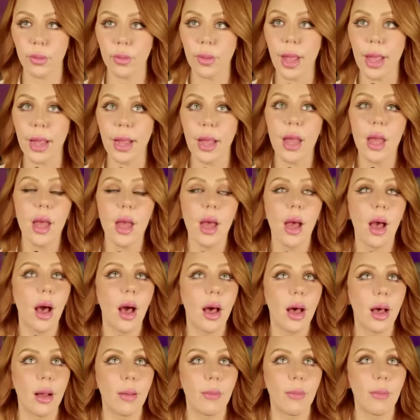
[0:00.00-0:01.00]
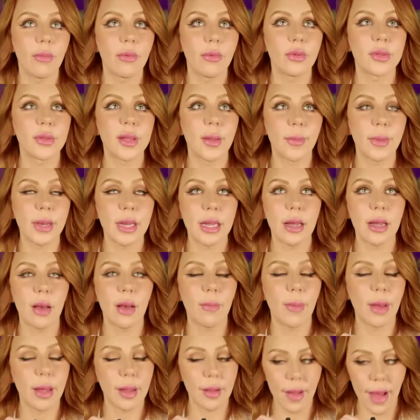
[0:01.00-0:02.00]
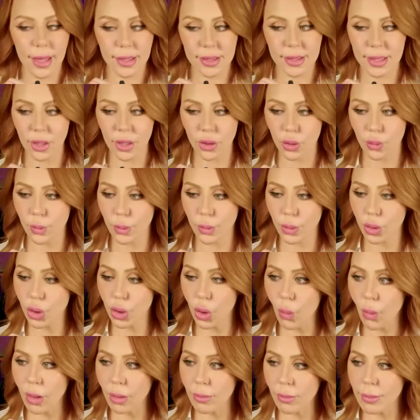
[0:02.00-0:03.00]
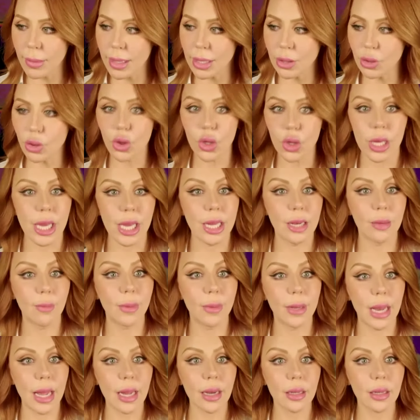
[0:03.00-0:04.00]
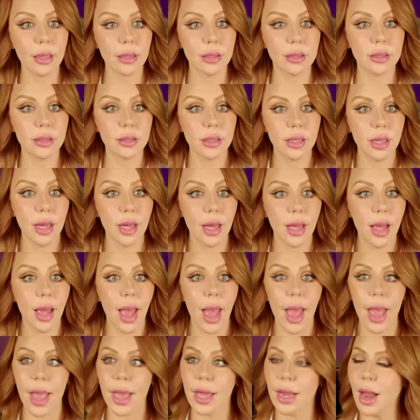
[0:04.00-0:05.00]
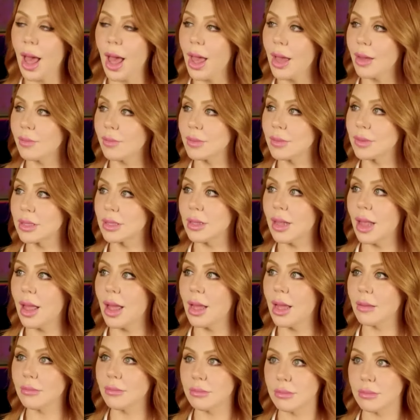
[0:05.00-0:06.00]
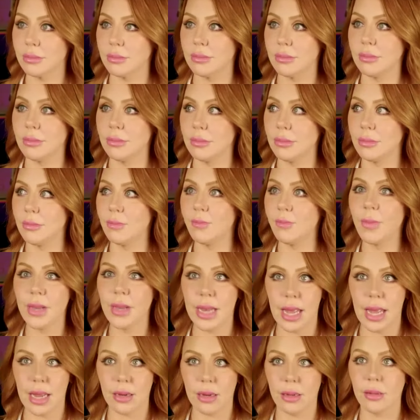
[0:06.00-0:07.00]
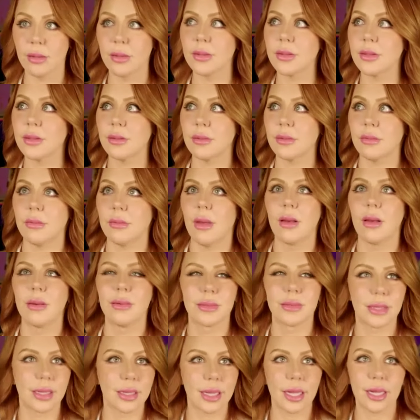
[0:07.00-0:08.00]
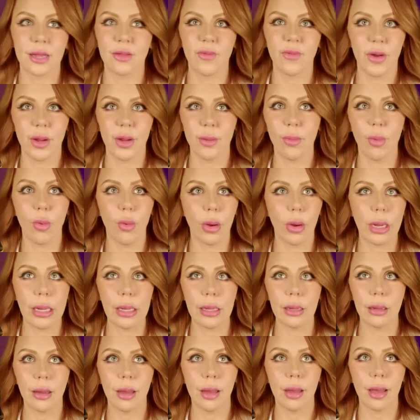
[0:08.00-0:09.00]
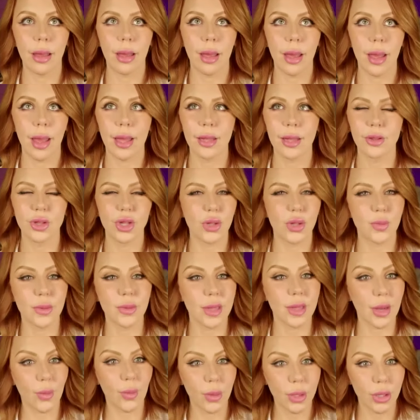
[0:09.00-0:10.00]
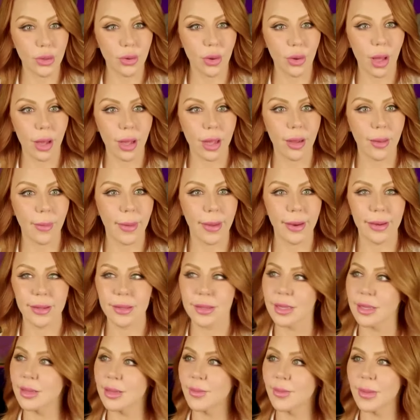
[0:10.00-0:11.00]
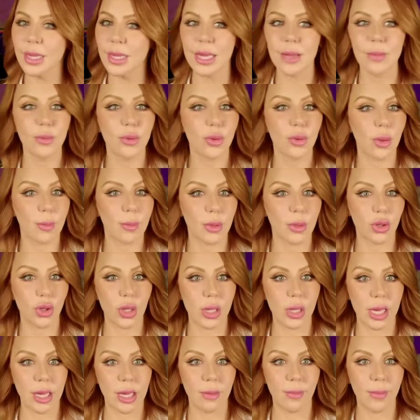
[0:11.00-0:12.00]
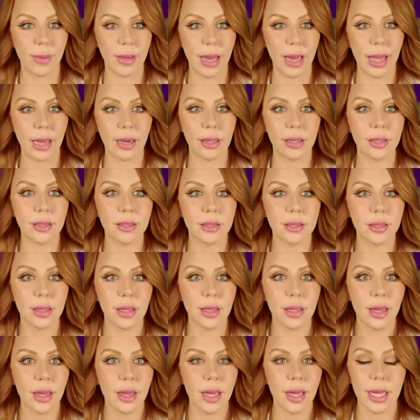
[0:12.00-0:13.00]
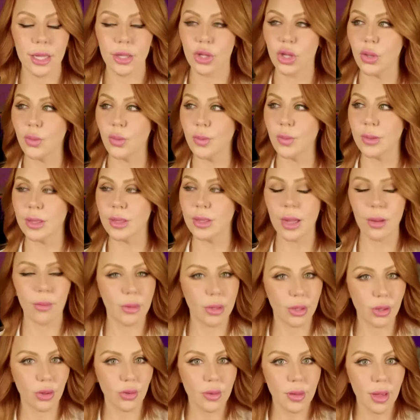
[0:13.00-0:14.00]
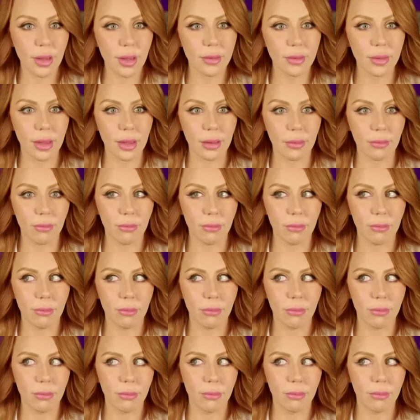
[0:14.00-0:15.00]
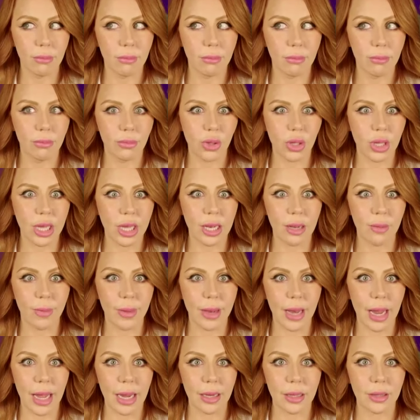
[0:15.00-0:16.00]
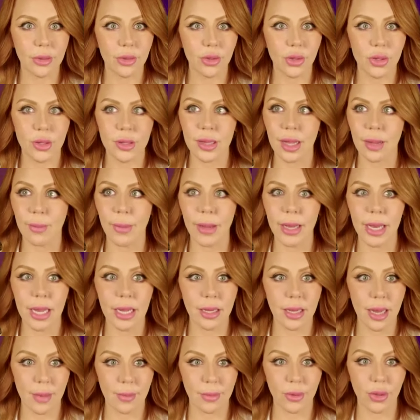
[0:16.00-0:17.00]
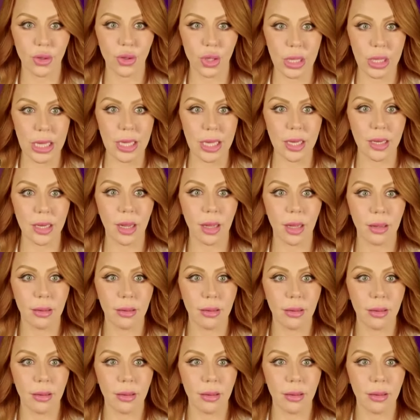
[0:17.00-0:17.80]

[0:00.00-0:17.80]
Like um somebody on my last session was showing me Chiquita bananas. And I was like, mm, bananas. I was like, that's very boring. And she was like, What are you talking about? I said, Somebody keeps showing me Chiquita bananas. And she was like, What did you say? I was like, Chiquita bananas. She's like, My nickname is Chiquita.